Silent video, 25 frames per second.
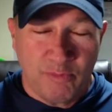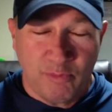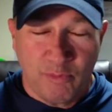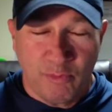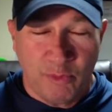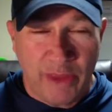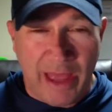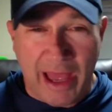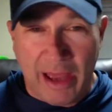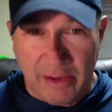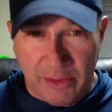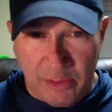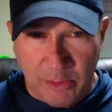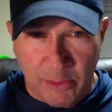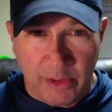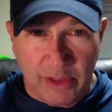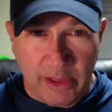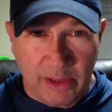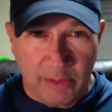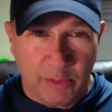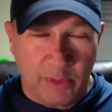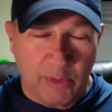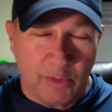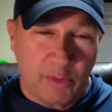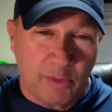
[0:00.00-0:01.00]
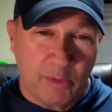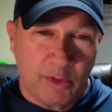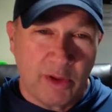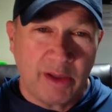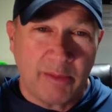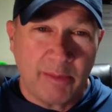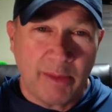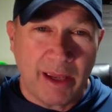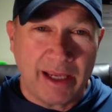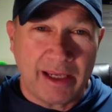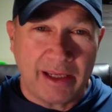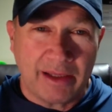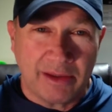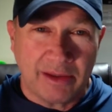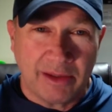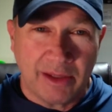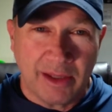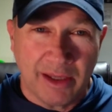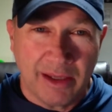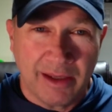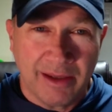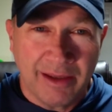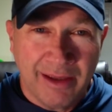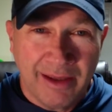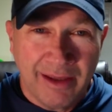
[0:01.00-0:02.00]
without knowing it, we were really making
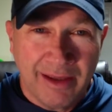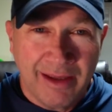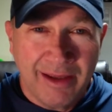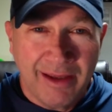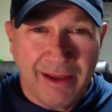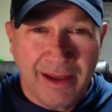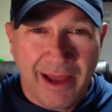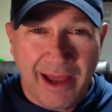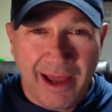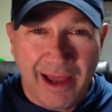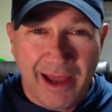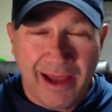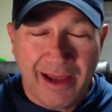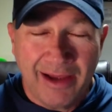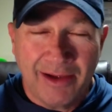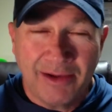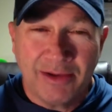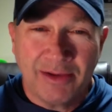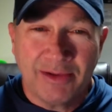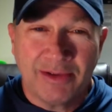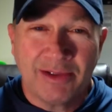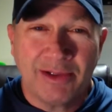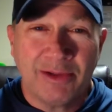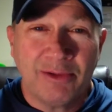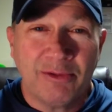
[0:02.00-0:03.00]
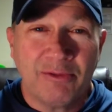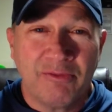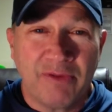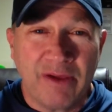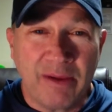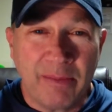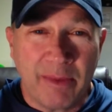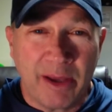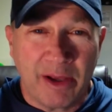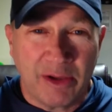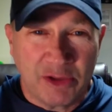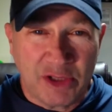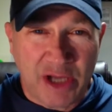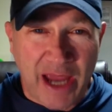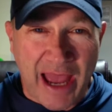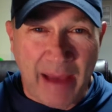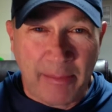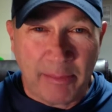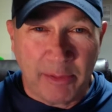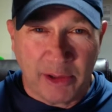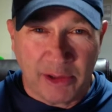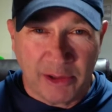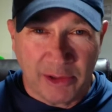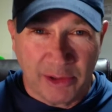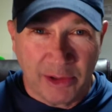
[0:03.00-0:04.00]
the uh, little female
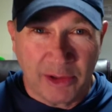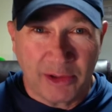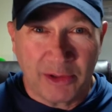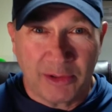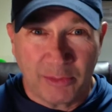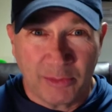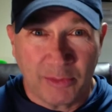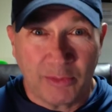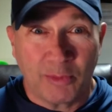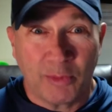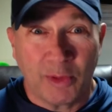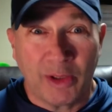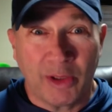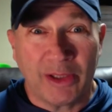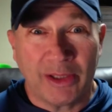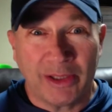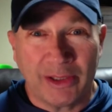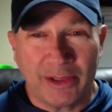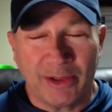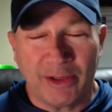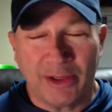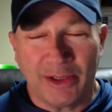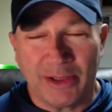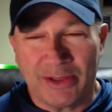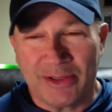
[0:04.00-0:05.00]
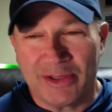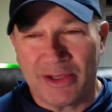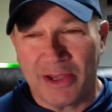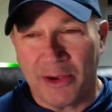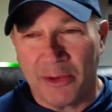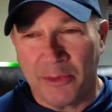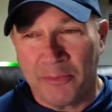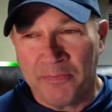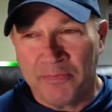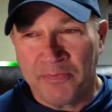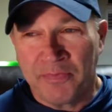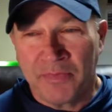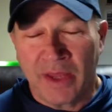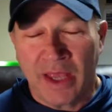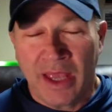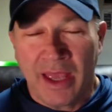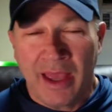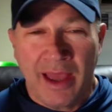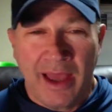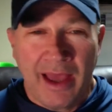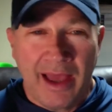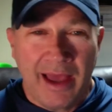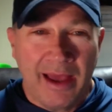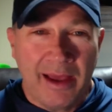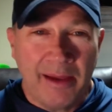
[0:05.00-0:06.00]
chaplain look really good. So
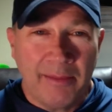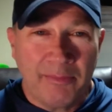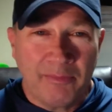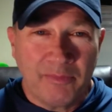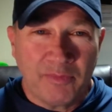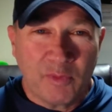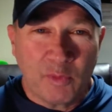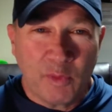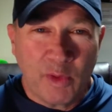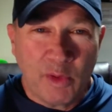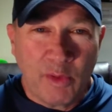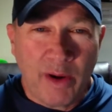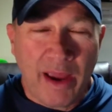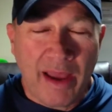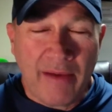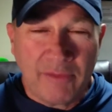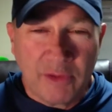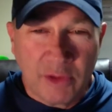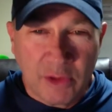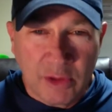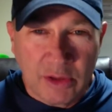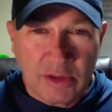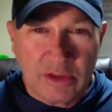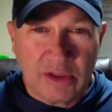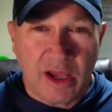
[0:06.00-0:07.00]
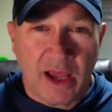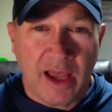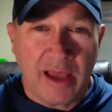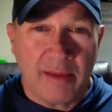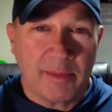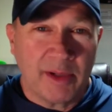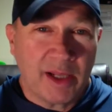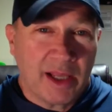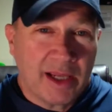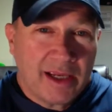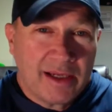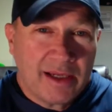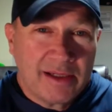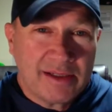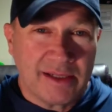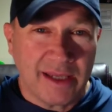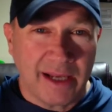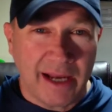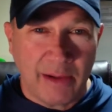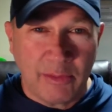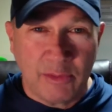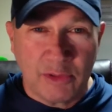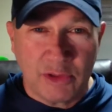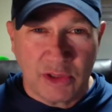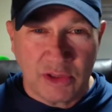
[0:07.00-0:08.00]
um, we were having a good time, and like I said,
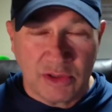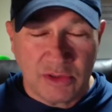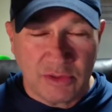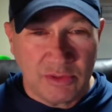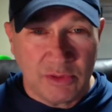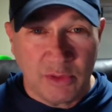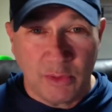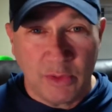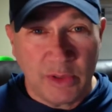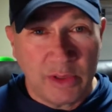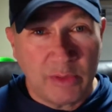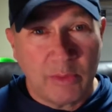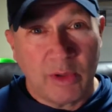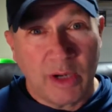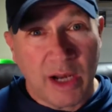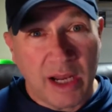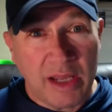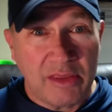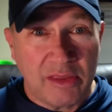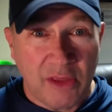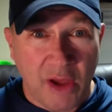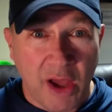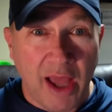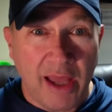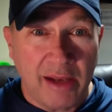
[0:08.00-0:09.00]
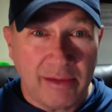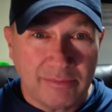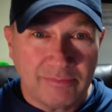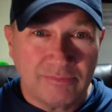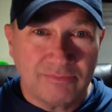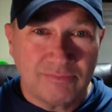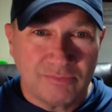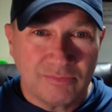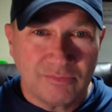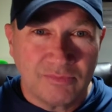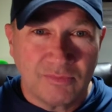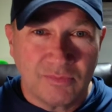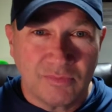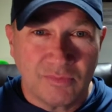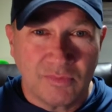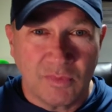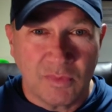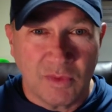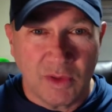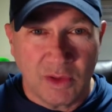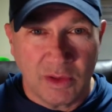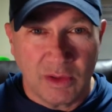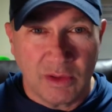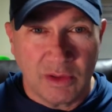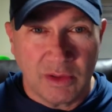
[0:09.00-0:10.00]
I was just doing what I thought
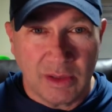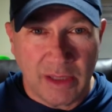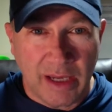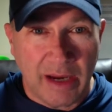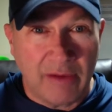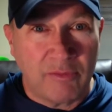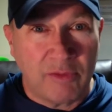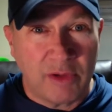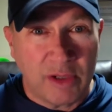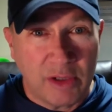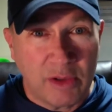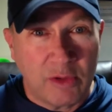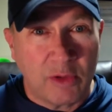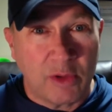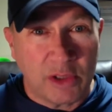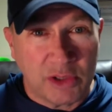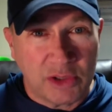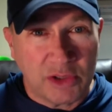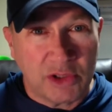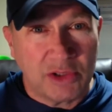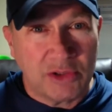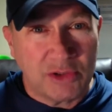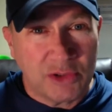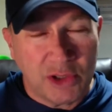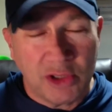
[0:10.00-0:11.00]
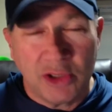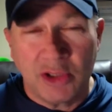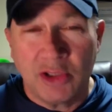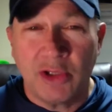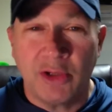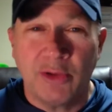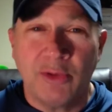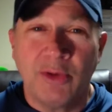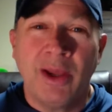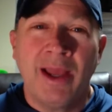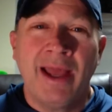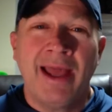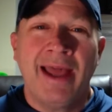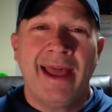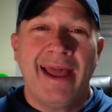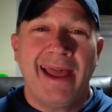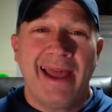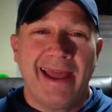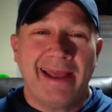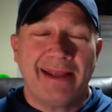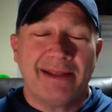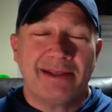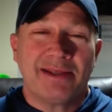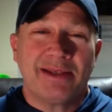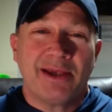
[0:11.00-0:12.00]
every Christian should do.
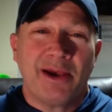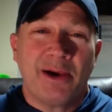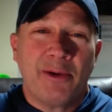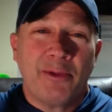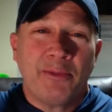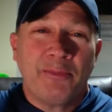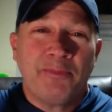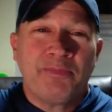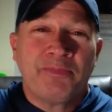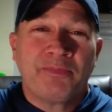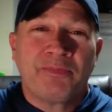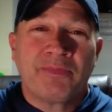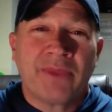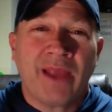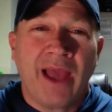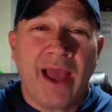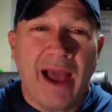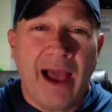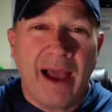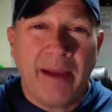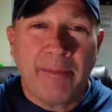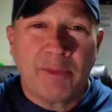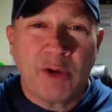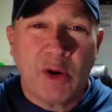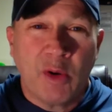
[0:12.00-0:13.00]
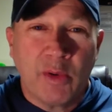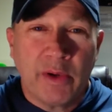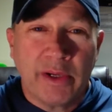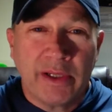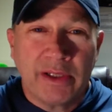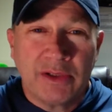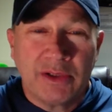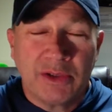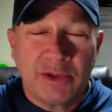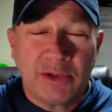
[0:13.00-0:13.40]
And so I'm going